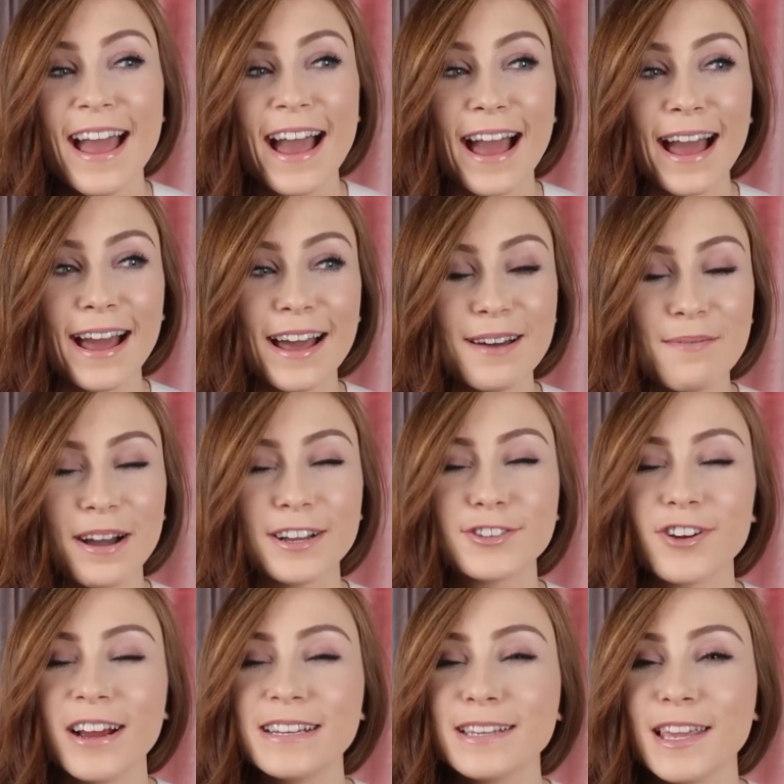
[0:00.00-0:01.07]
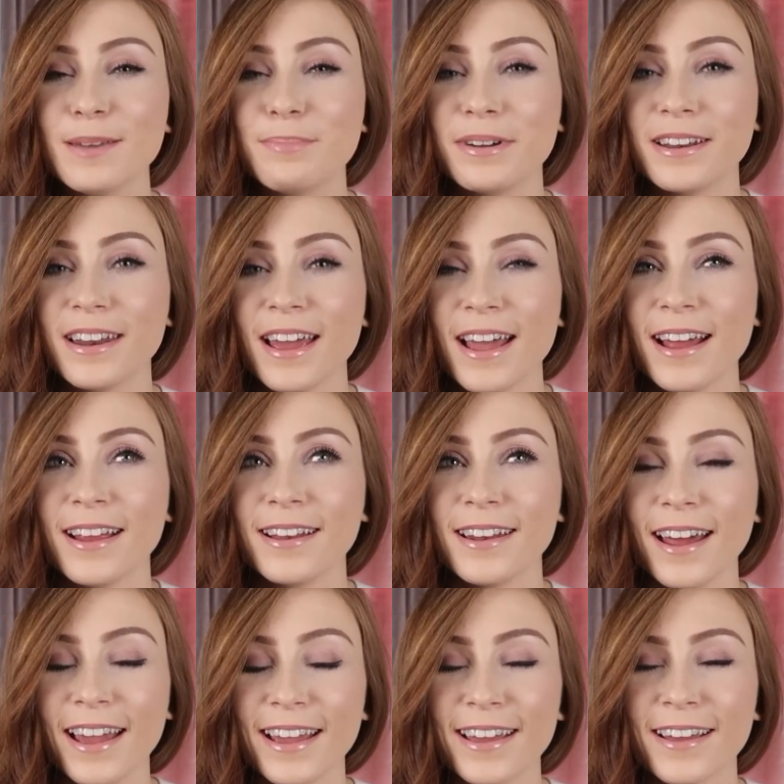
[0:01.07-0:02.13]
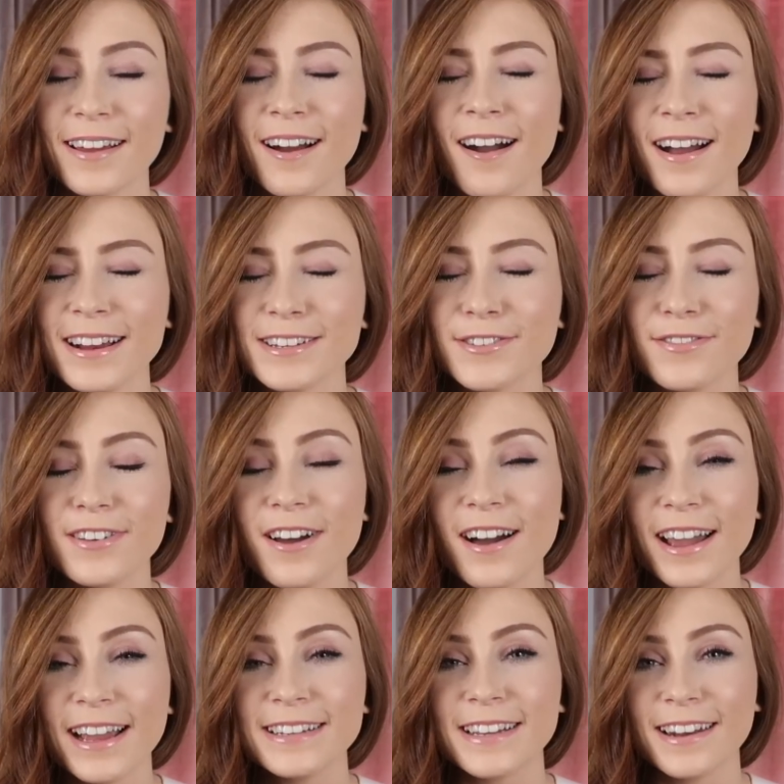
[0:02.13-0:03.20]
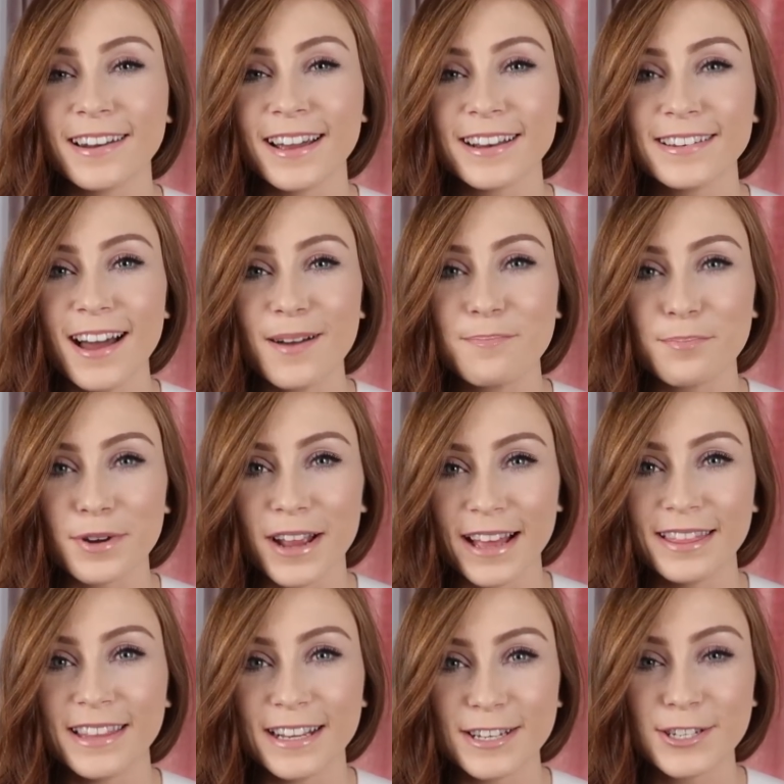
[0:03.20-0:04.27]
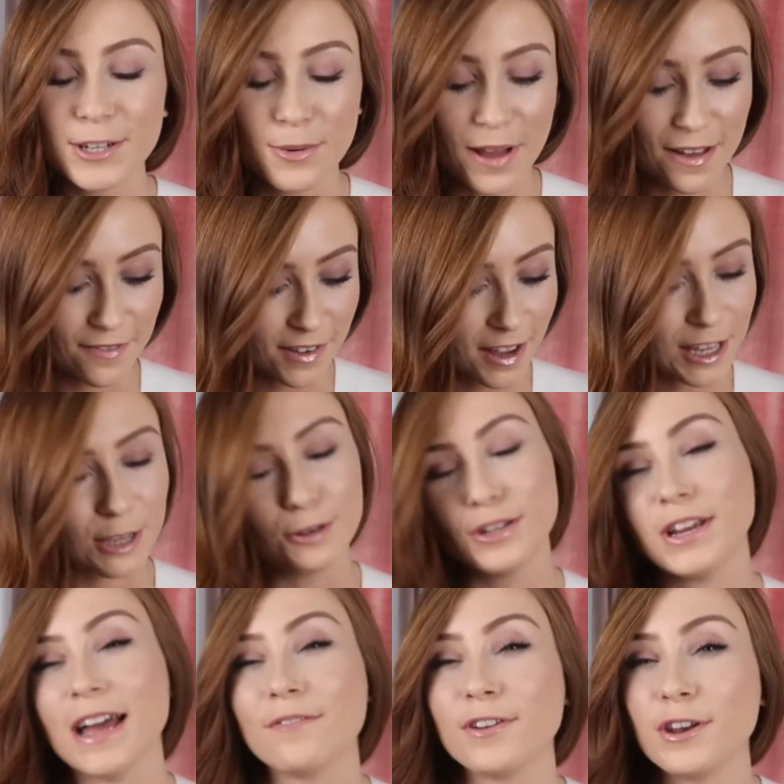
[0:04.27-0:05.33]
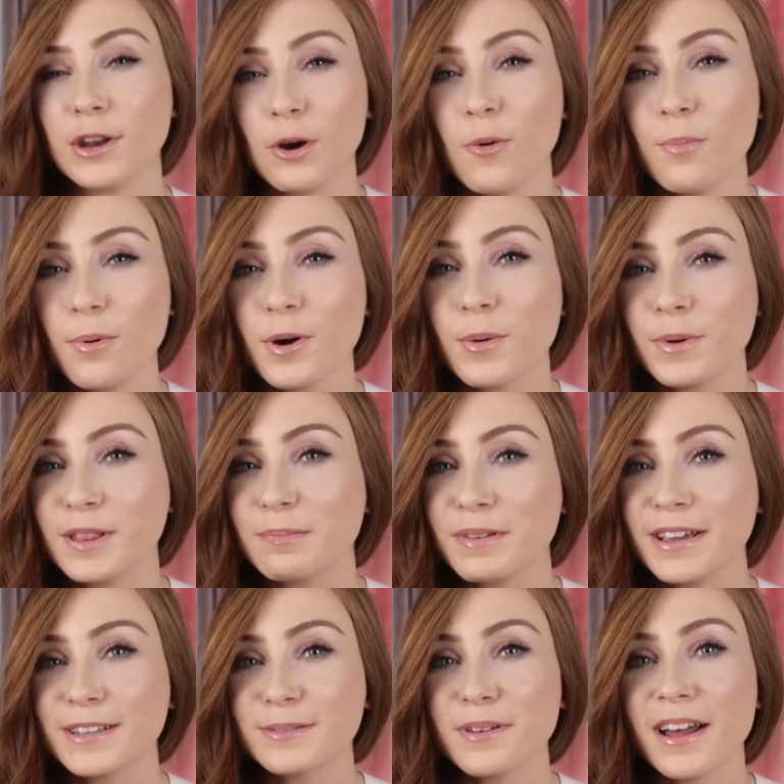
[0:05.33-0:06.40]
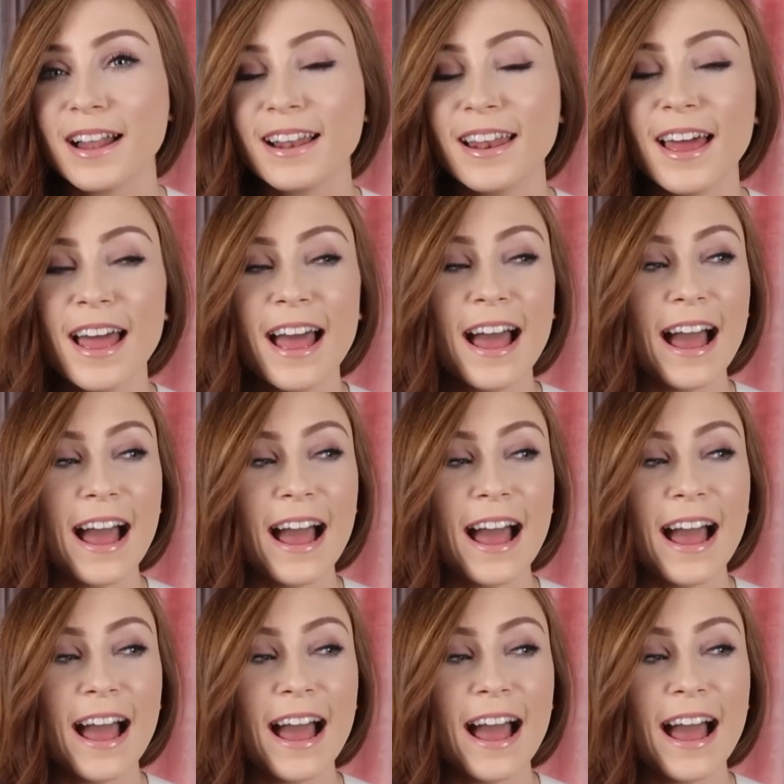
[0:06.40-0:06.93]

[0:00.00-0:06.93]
I try to keep it like kind of light and like not bring anything too heavy. I usually have a notebook with me as well,